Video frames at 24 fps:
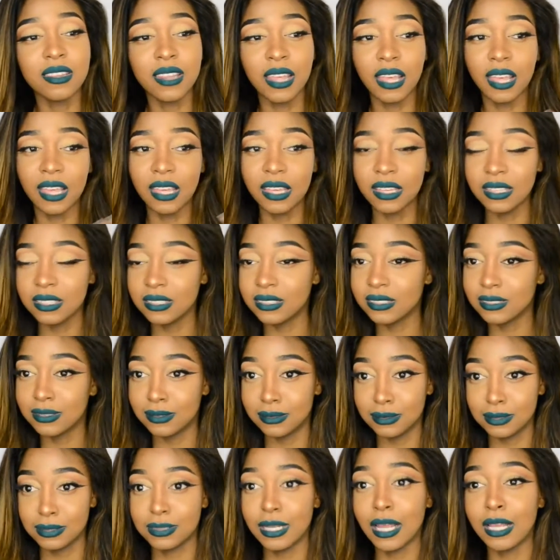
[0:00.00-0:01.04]
they
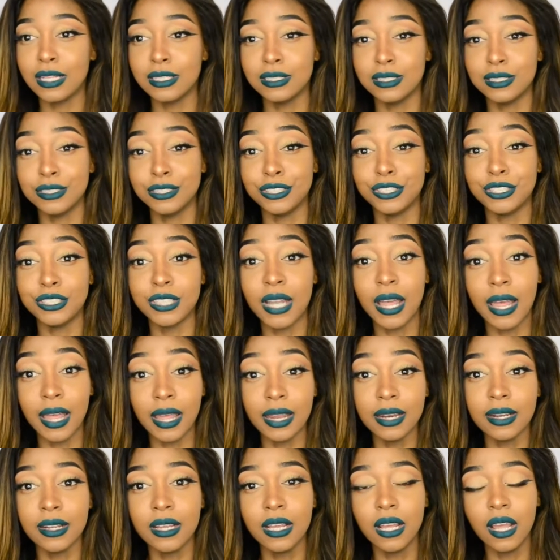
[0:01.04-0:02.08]
tend to
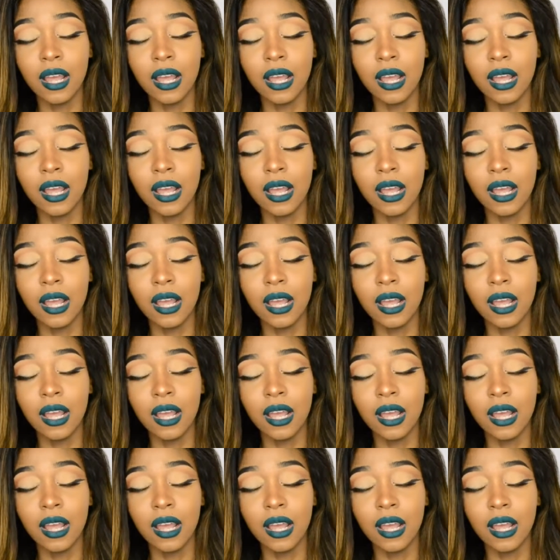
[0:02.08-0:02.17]
shed.